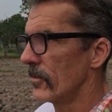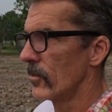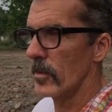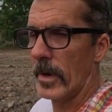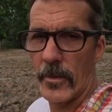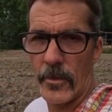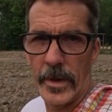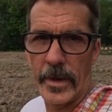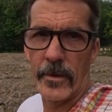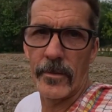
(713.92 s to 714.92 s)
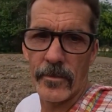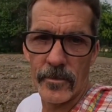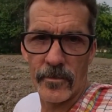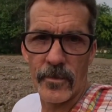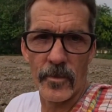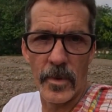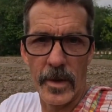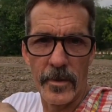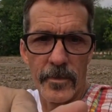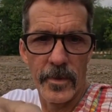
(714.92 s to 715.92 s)
for my rig, for
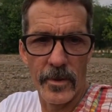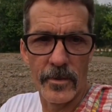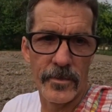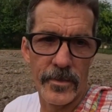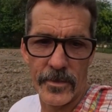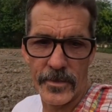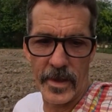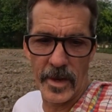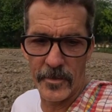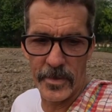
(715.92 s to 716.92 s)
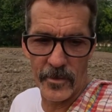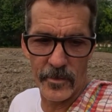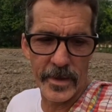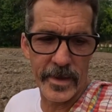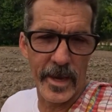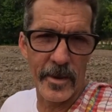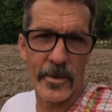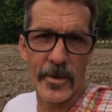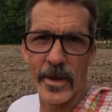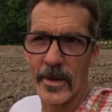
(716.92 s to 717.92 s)
my, you know, setup here with my
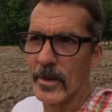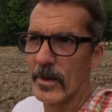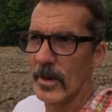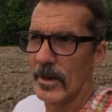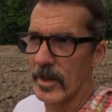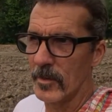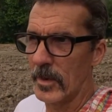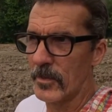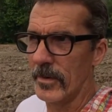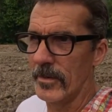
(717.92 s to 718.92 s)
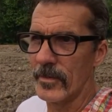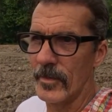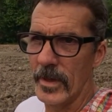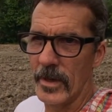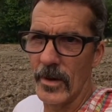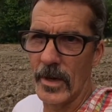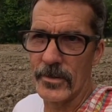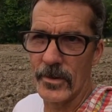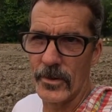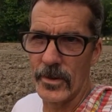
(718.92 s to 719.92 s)
camera, right? I think in my previous video I
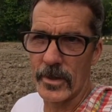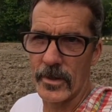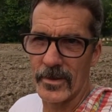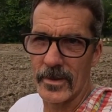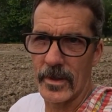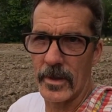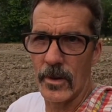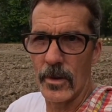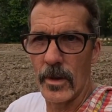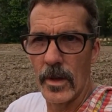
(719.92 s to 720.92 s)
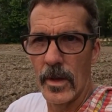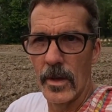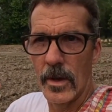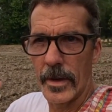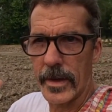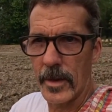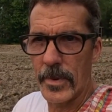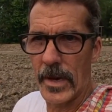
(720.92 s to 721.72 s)
showed you because it, you know, it, I kept